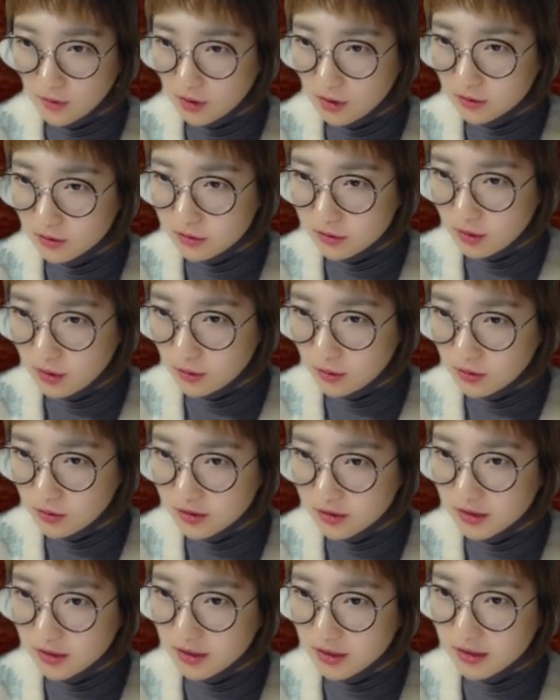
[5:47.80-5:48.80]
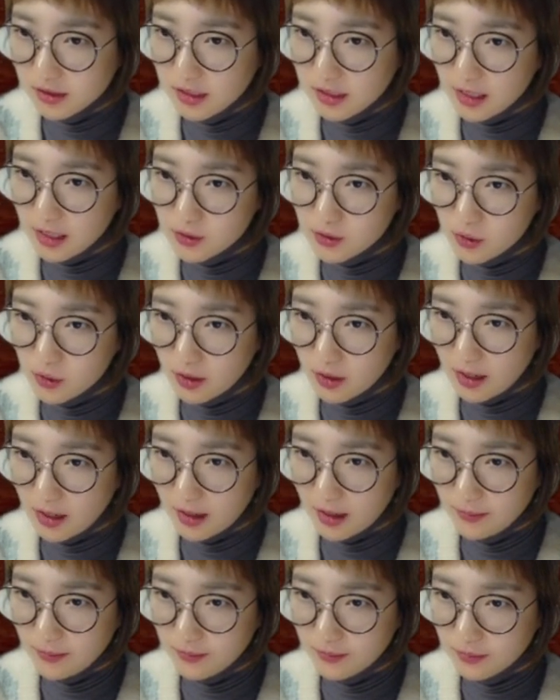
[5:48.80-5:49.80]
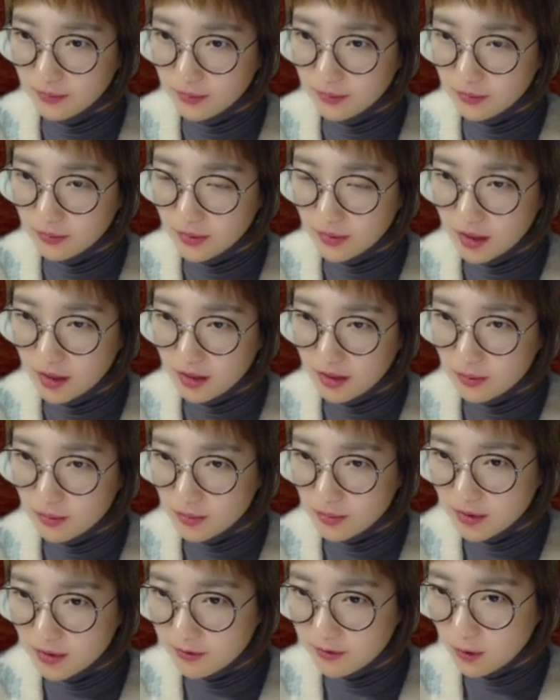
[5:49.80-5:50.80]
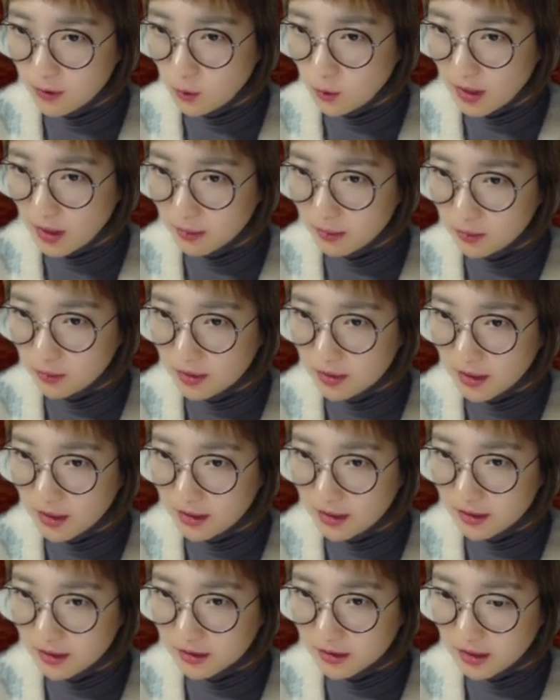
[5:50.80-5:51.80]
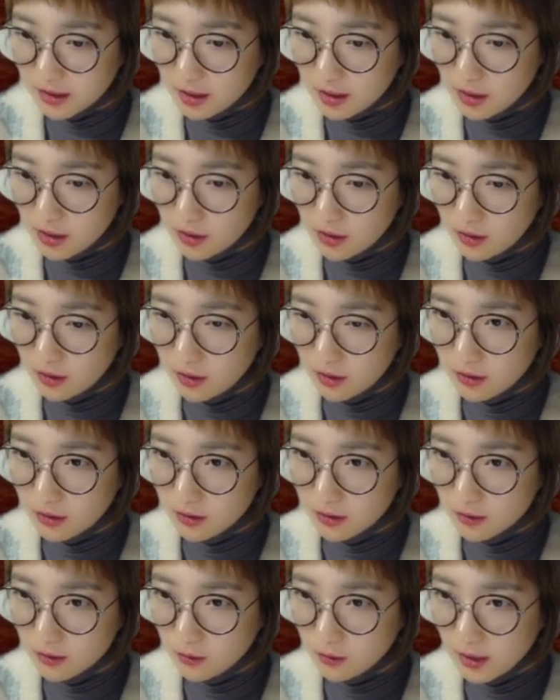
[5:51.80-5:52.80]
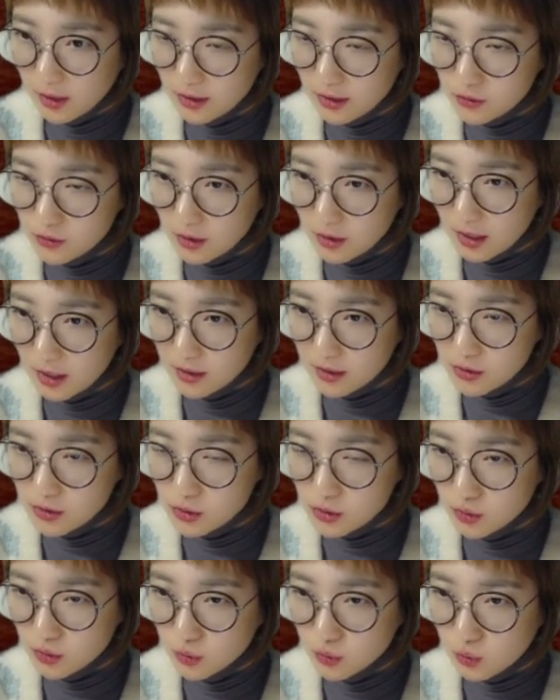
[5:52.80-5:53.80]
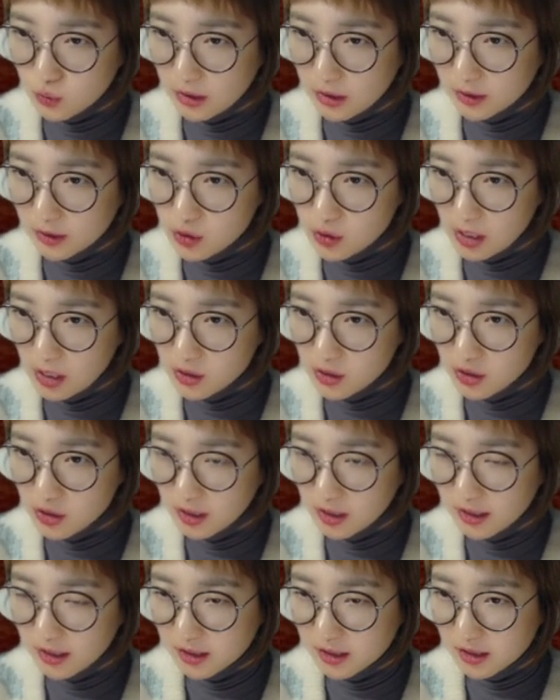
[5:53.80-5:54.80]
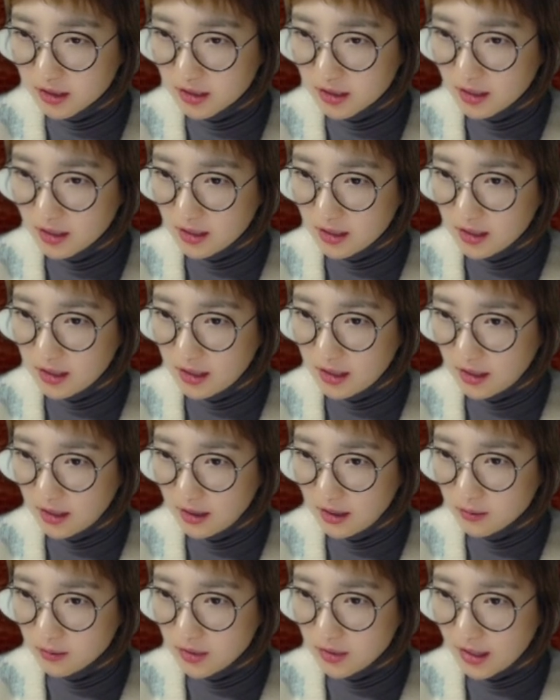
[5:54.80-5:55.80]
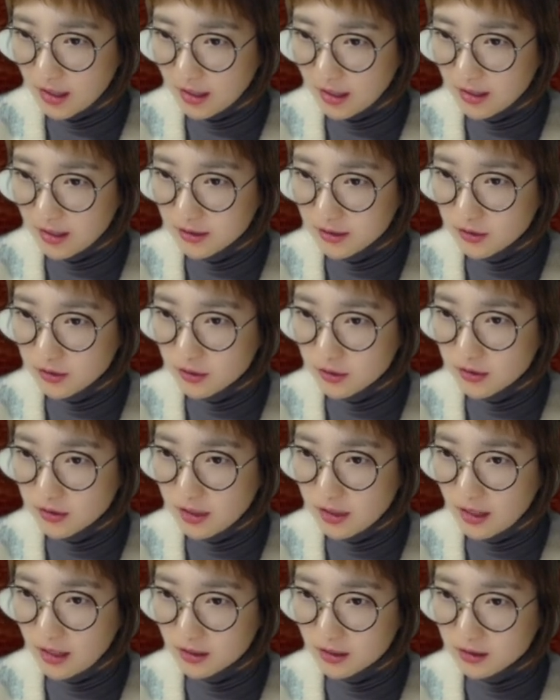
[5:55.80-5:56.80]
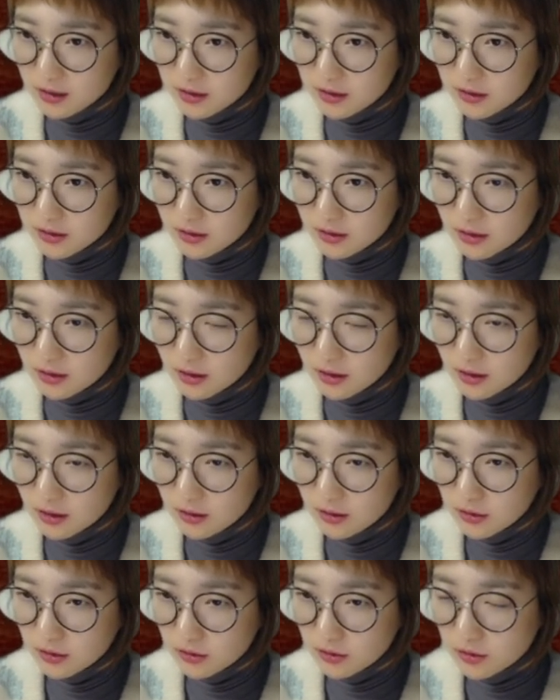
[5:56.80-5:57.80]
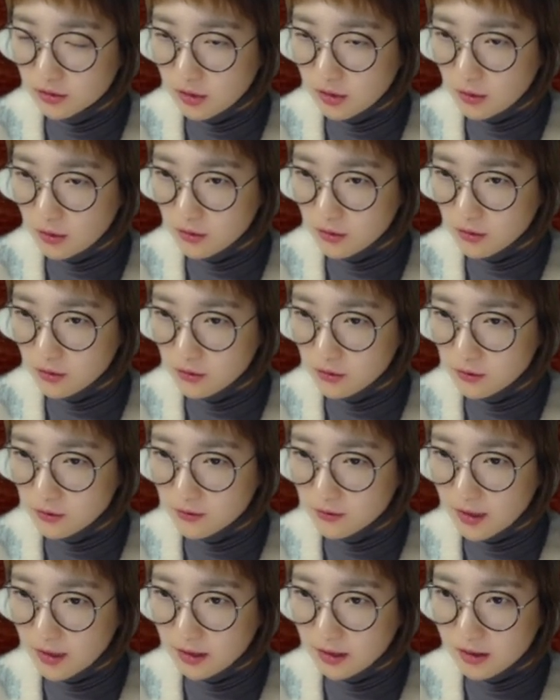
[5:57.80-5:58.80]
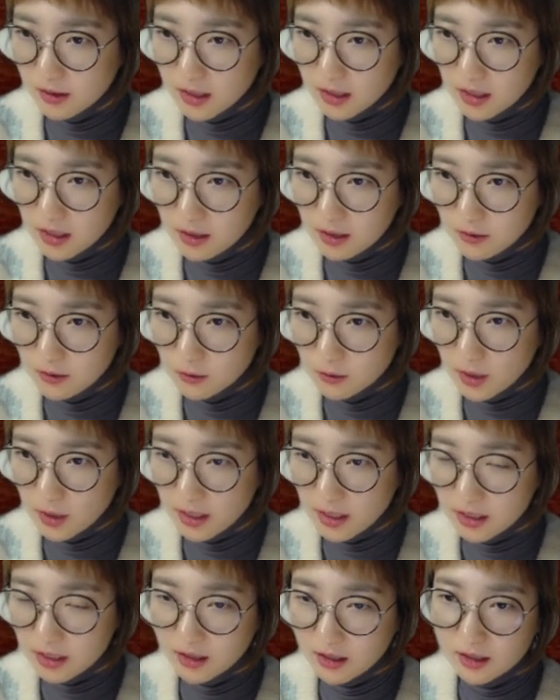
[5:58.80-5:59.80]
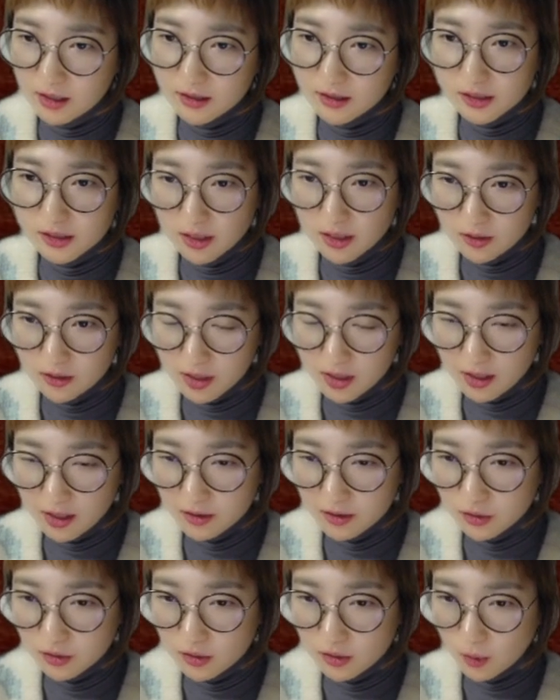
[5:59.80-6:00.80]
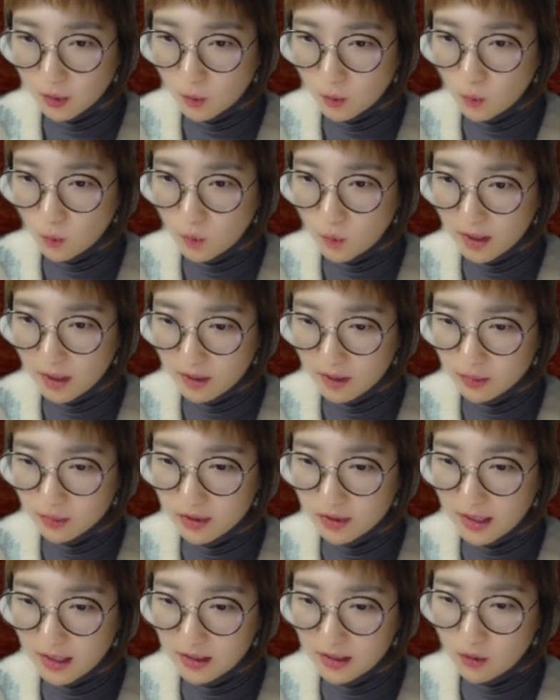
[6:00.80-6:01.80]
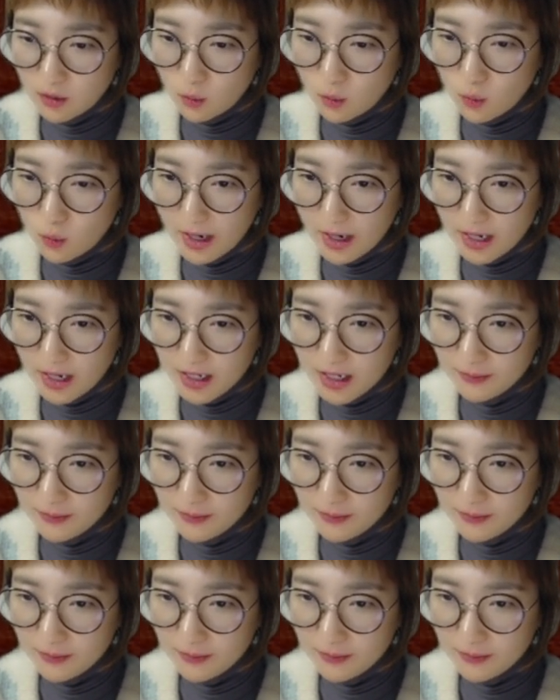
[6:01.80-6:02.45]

So this is the actual game. Before white plays here, white tried to exchange this and black answered like this. So finally white got sente, so white played away.